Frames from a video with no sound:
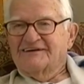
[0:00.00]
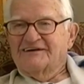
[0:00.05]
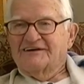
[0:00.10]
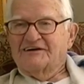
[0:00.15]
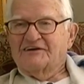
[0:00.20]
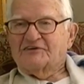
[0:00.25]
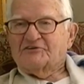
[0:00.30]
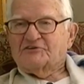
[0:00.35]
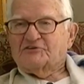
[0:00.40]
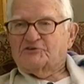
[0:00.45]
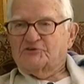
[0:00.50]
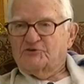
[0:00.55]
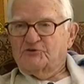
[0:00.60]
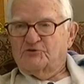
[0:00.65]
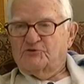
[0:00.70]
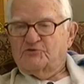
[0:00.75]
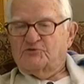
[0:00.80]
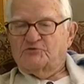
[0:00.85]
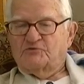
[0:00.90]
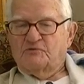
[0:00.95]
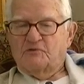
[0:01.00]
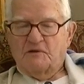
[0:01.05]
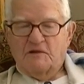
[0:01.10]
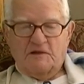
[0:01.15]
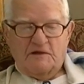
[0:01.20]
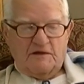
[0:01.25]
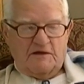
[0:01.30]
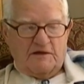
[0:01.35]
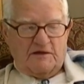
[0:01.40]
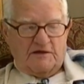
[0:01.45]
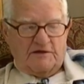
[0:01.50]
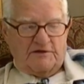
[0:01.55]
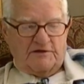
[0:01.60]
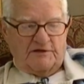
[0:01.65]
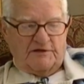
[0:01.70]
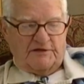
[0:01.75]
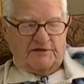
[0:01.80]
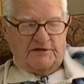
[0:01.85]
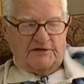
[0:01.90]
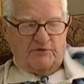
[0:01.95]
And two,
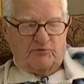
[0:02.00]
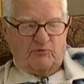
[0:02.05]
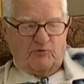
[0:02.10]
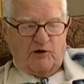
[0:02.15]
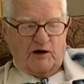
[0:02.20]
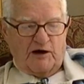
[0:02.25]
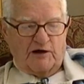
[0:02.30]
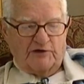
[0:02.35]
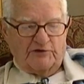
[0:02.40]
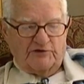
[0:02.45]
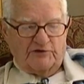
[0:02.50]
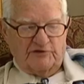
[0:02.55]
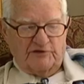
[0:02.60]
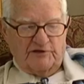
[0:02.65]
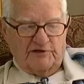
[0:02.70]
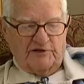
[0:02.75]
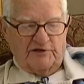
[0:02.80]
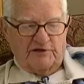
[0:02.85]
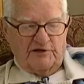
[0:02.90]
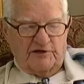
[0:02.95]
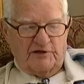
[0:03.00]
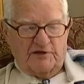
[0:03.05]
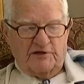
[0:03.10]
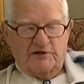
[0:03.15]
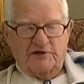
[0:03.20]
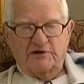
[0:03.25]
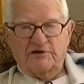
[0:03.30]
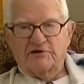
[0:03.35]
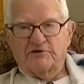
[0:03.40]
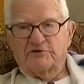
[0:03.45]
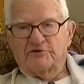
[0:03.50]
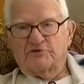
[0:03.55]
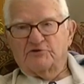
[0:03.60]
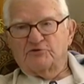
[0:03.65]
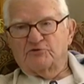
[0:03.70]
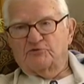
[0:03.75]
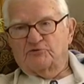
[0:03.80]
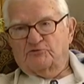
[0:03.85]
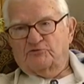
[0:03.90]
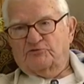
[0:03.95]
did he wisely
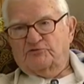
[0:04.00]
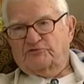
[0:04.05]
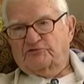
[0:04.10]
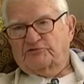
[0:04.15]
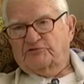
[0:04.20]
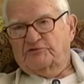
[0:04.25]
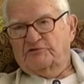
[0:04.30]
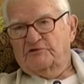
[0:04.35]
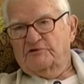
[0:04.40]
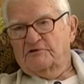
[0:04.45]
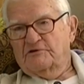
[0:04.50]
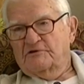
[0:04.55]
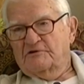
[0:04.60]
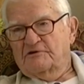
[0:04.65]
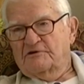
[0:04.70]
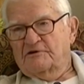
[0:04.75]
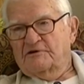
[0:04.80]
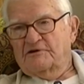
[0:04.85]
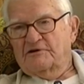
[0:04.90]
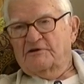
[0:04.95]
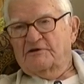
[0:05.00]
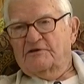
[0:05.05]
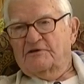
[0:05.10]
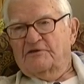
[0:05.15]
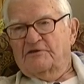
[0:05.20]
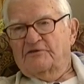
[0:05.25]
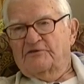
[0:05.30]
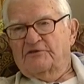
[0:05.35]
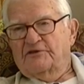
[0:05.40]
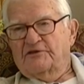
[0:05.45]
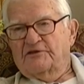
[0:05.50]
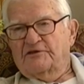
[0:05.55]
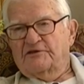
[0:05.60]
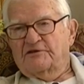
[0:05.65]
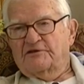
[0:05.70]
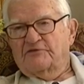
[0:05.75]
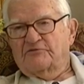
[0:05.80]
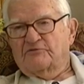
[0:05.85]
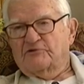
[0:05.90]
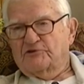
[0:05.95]
use
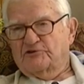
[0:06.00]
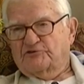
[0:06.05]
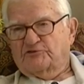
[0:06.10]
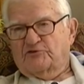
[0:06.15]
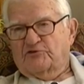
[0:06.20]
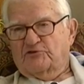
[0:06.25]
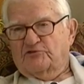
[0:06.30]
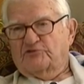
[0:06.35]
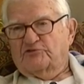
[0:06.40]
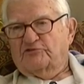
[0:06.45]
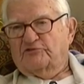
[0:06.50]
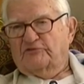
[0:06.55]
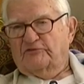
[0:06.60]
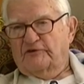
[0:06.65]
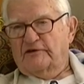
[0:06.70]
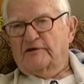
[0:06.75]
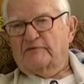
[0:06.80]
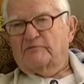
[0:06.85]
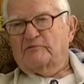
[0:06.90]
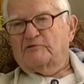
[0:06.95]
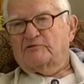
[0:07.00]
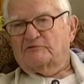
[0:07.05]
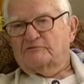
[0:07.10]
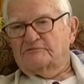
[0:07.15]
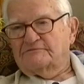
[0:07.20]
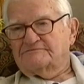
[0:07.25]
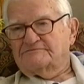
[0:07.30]
the resources available?